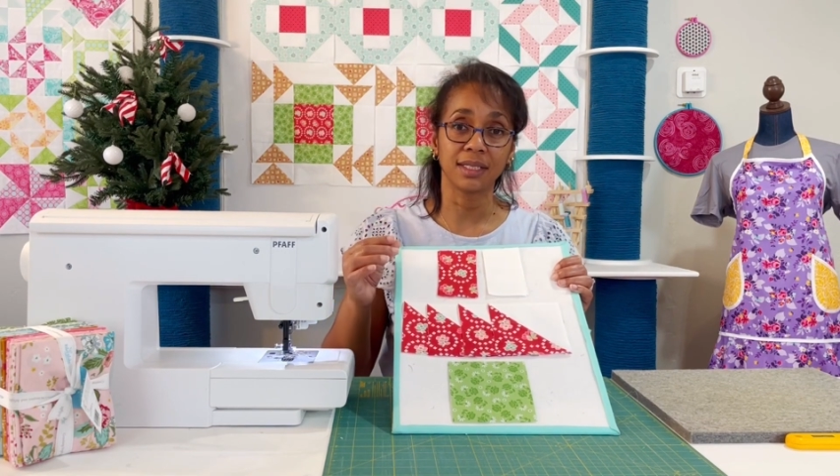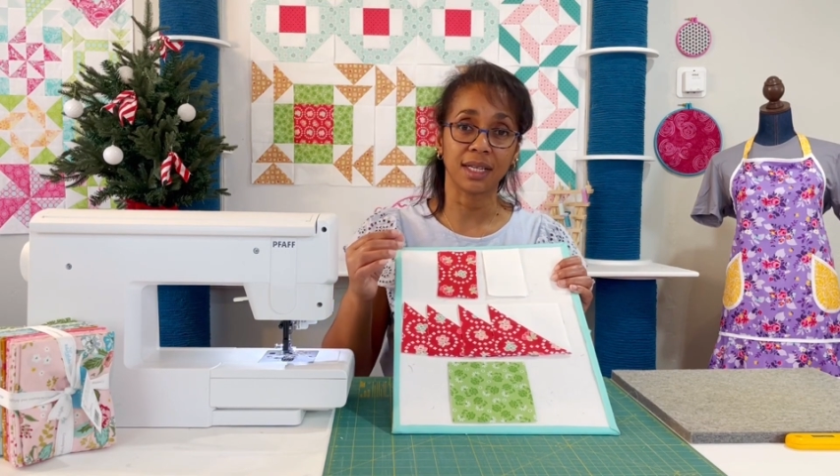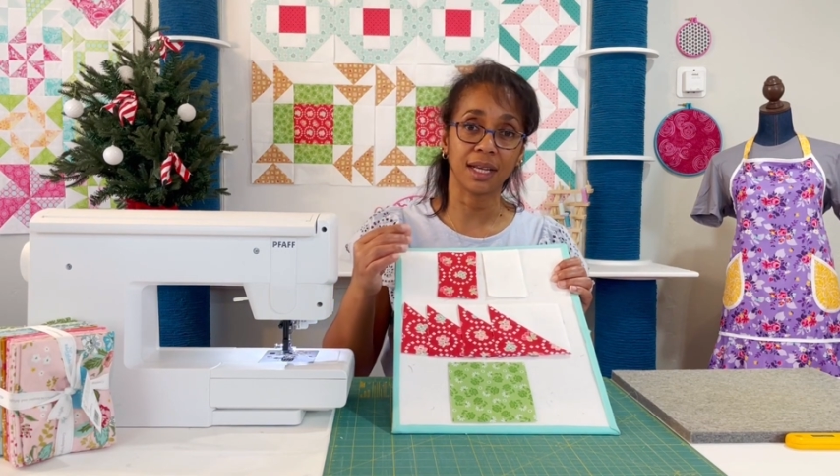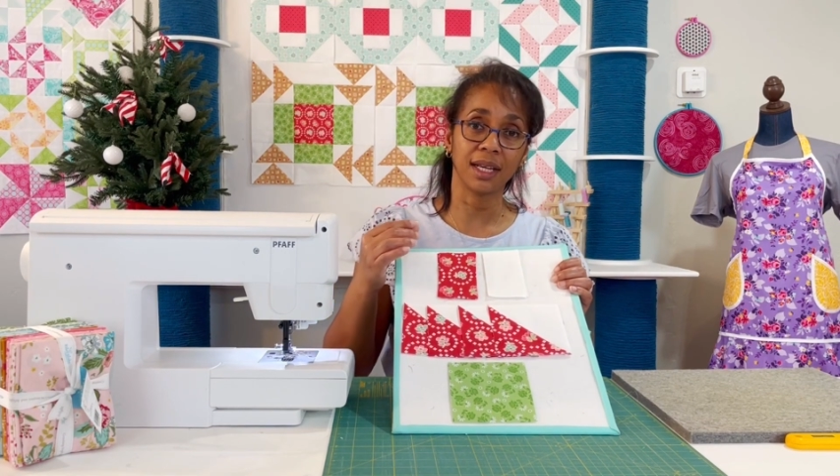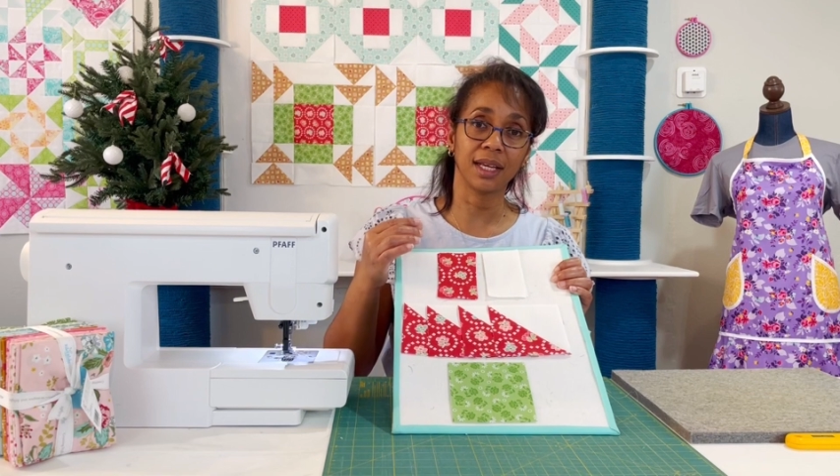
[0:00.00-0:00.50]

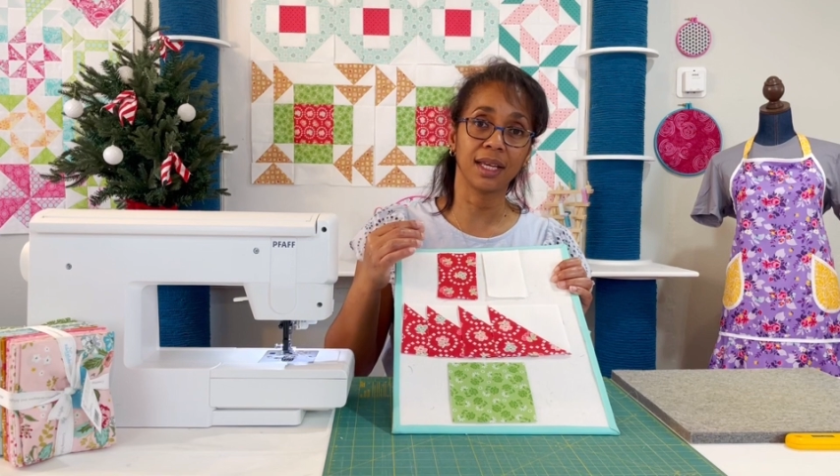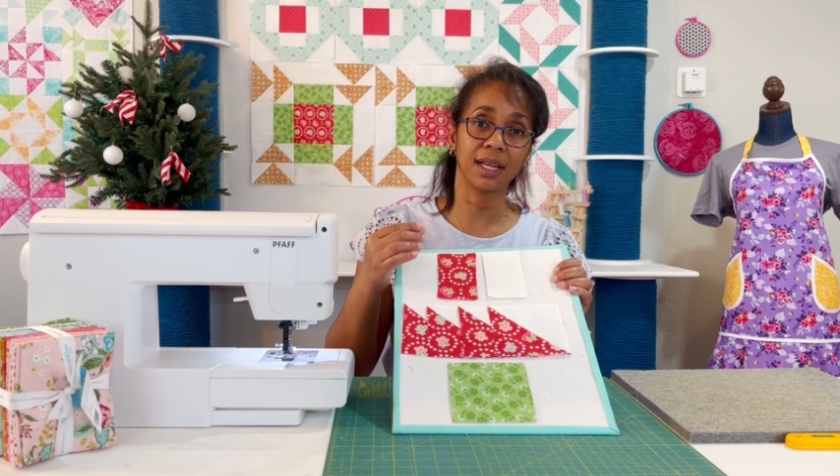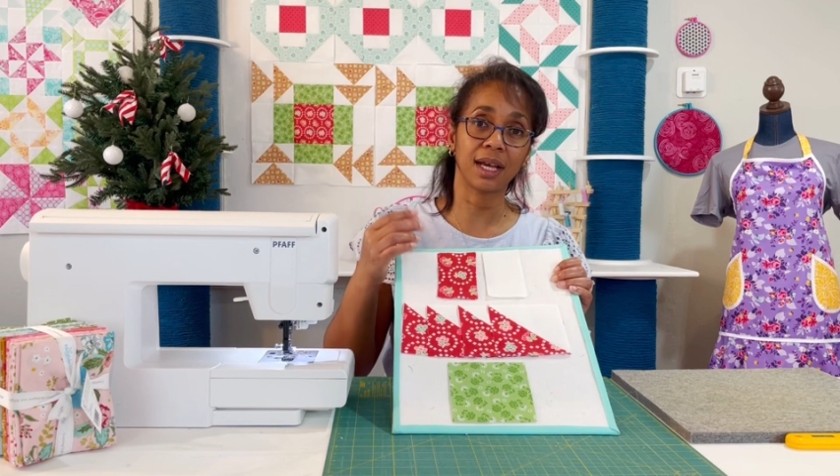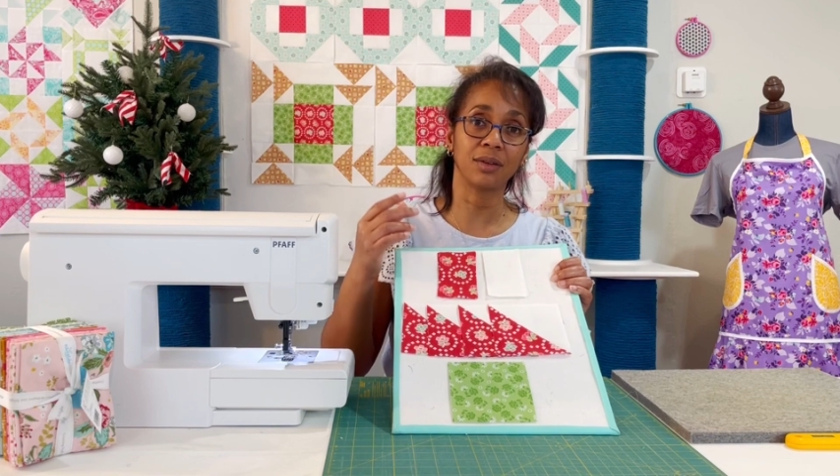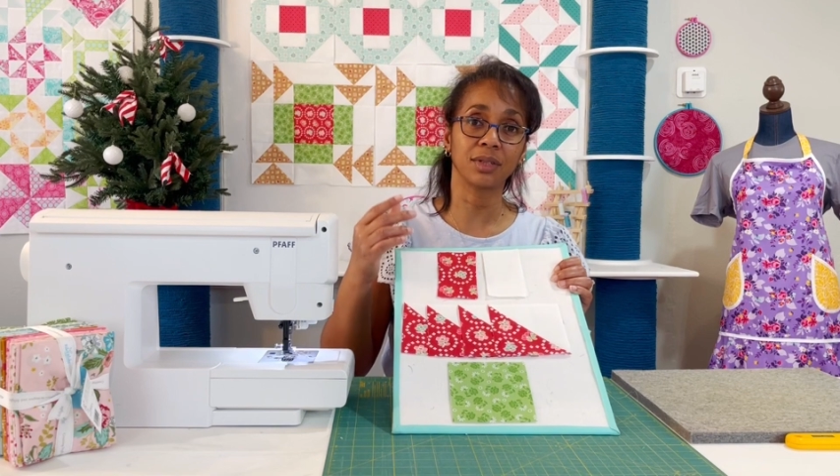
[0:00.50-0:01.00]
take it
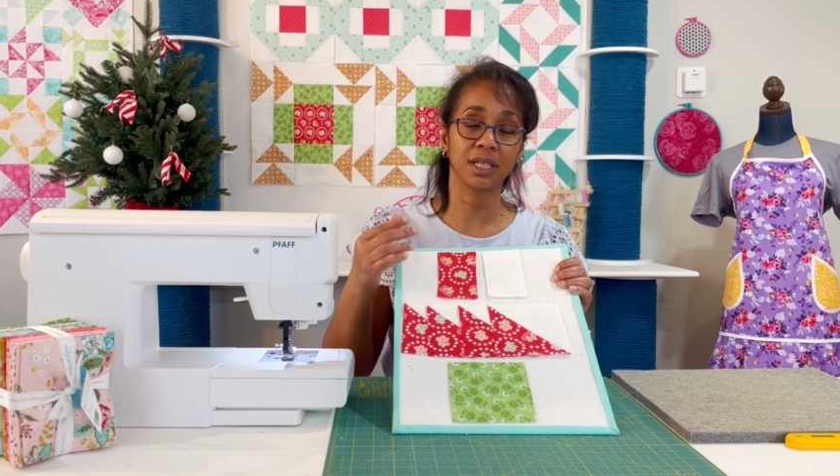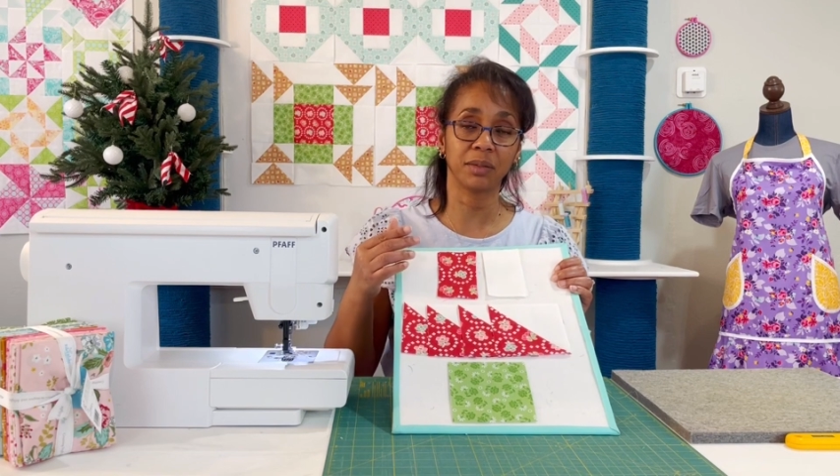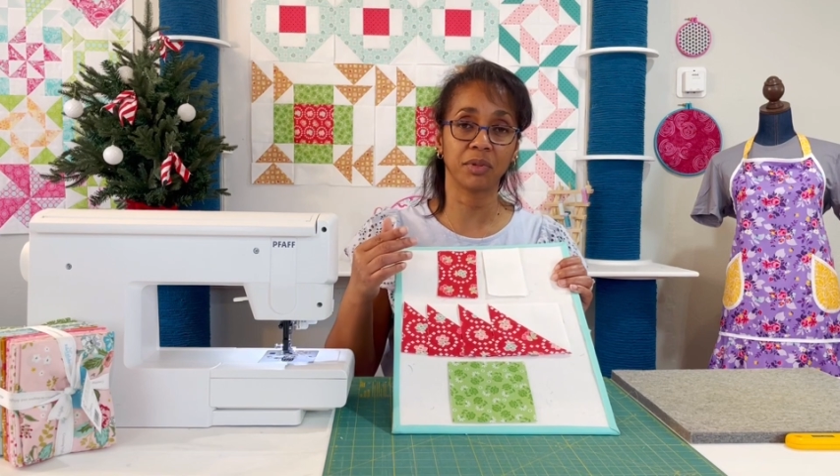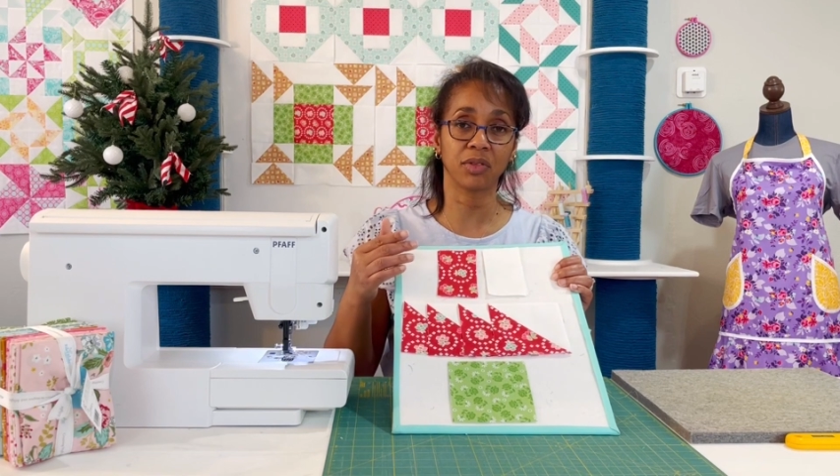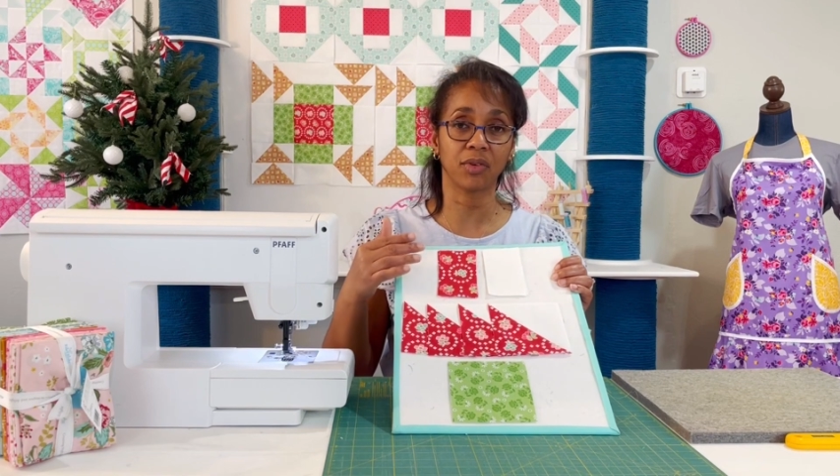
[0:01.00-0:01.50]
out,
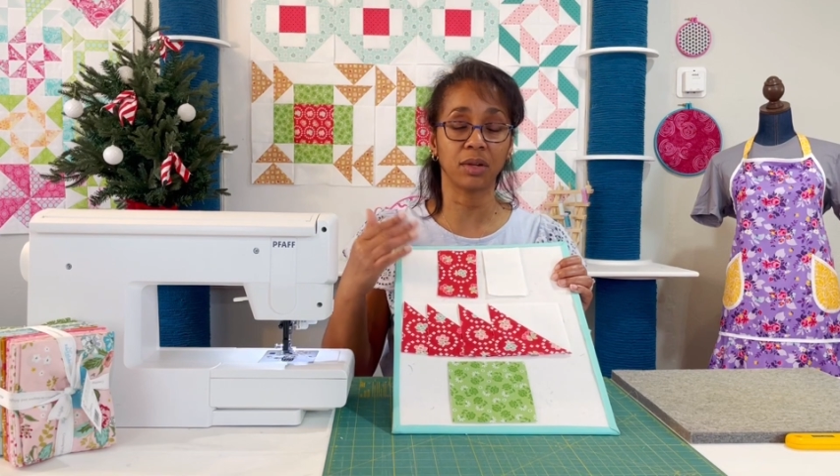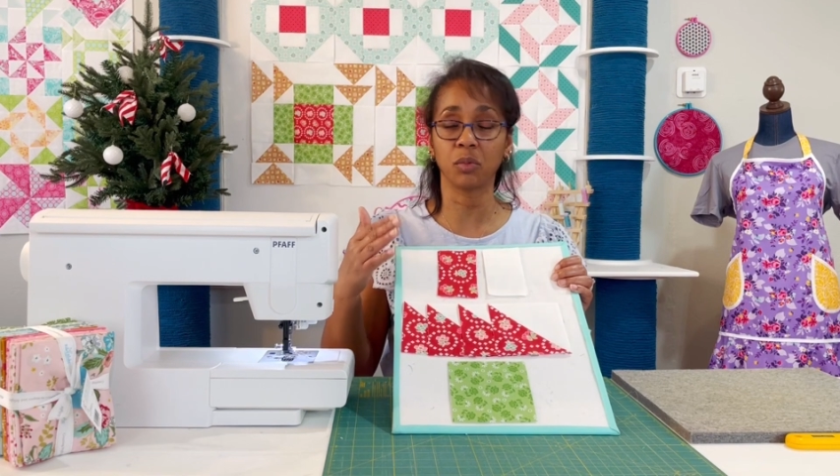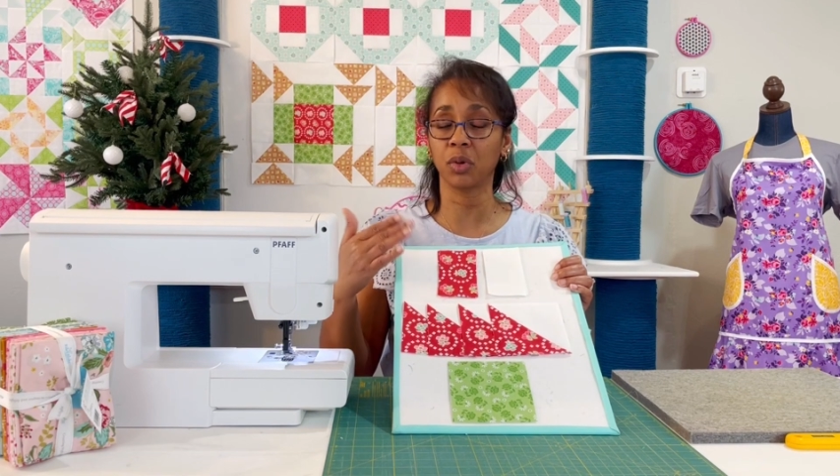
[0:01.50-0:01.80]
clip the thread.